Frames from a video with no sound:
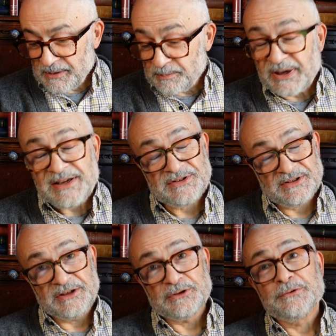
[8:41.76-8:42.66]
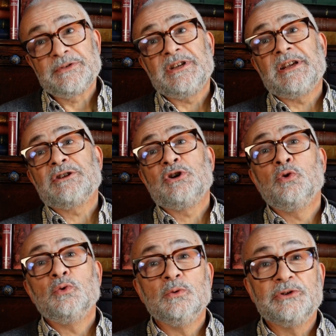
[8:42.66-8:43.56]
basically Dorothy gets
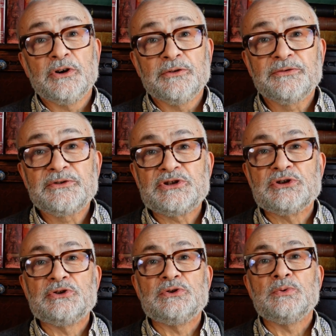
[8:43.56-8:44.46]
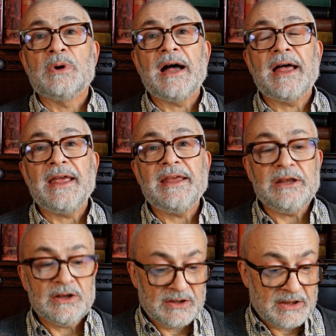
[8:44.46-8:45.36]
hauled off to
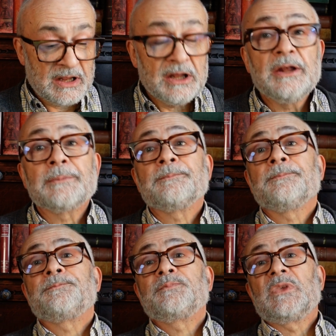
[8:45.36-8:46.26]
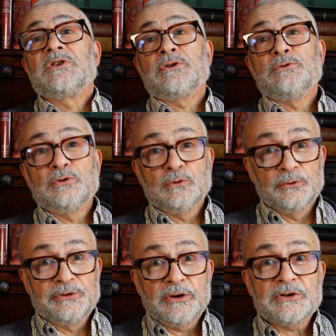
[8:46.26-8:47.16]
a
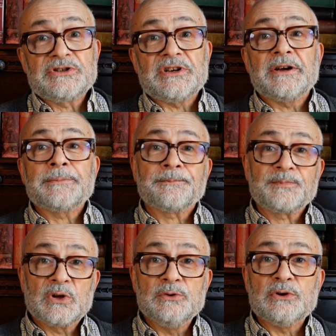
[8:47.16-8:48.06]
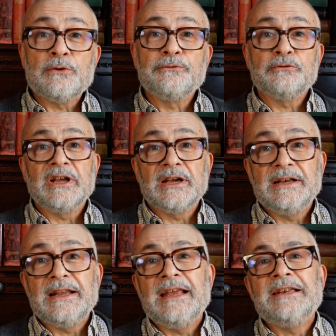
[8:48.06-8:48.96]
so-called doctor who's offering
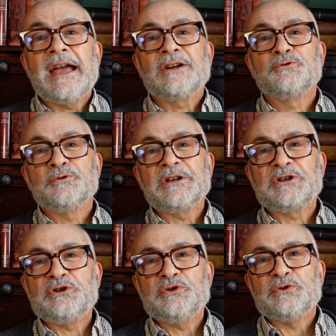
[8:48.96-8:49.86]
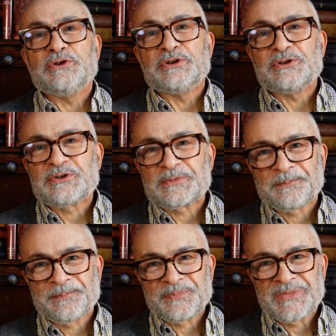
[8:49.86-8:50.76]
electric cures.
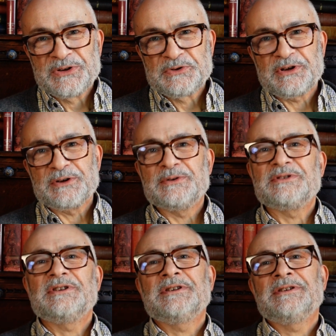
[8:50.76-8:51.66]
So it's